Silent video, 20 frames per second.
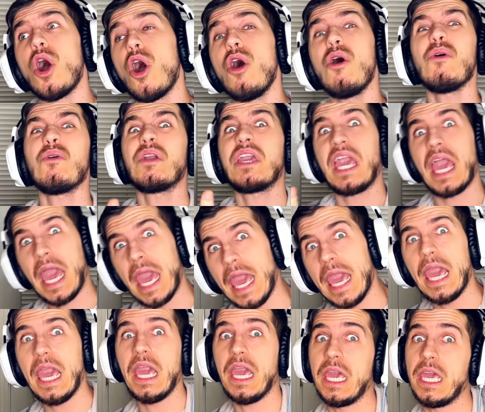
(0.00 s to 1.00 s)

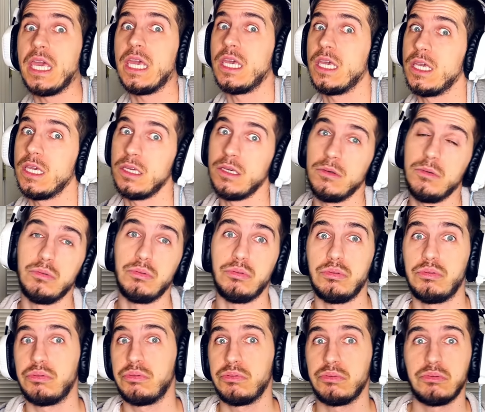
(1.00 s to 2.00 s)
okay.
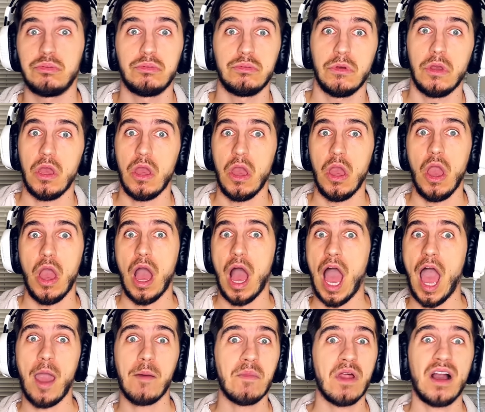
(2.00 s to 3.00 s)

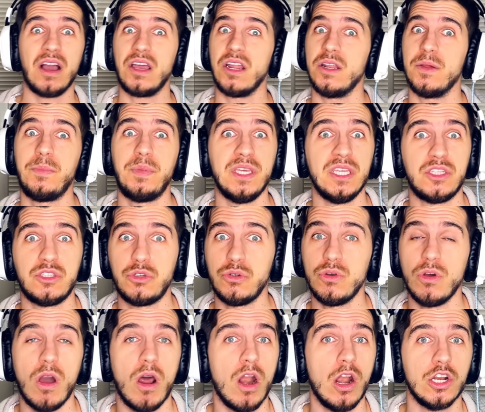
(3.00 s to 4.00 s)
I'm not gonna be
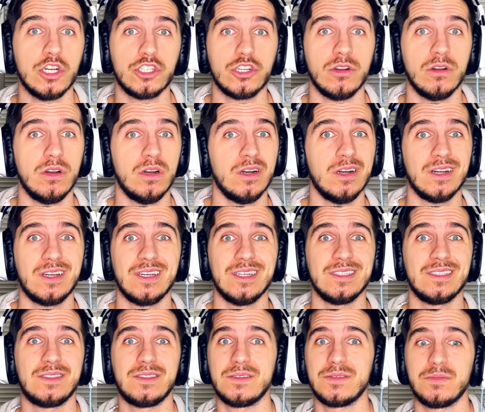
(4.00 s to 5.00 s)
too harsh on her
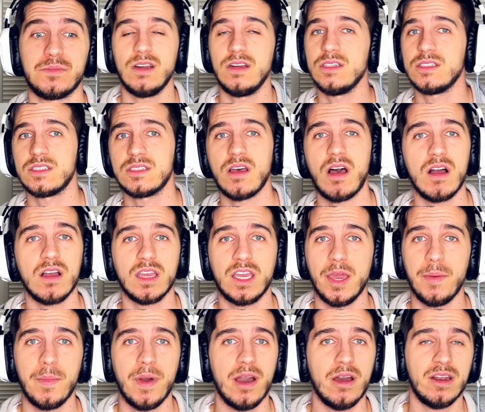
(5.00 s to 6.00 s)
because her song
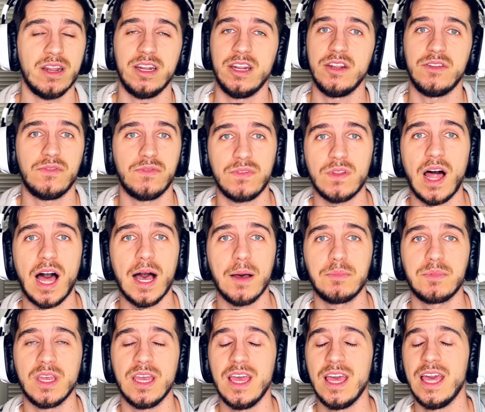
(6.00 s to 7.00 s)
came out and it
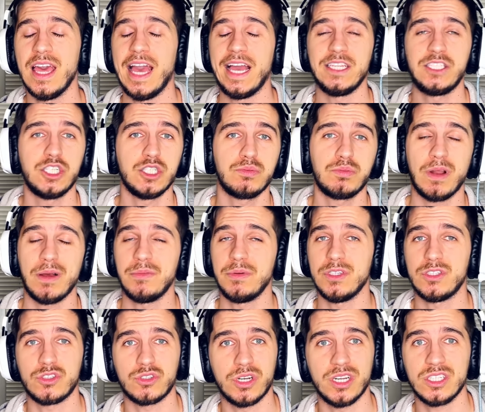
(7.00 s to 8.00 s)
flopped and she's
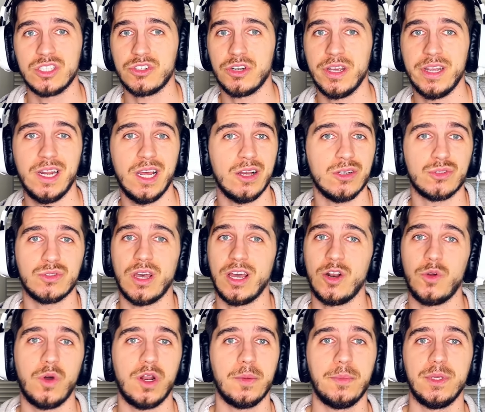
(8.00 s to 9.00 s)
probably stressed right now, so I
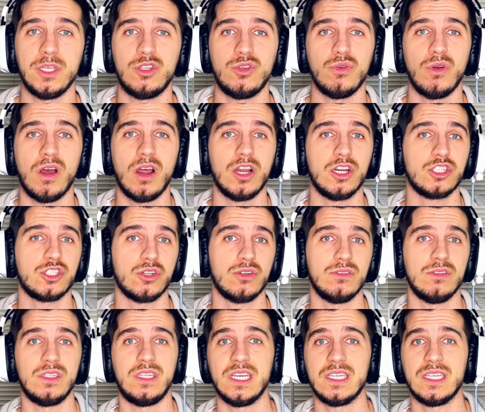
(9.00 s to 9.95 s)
don't want to be too harsh on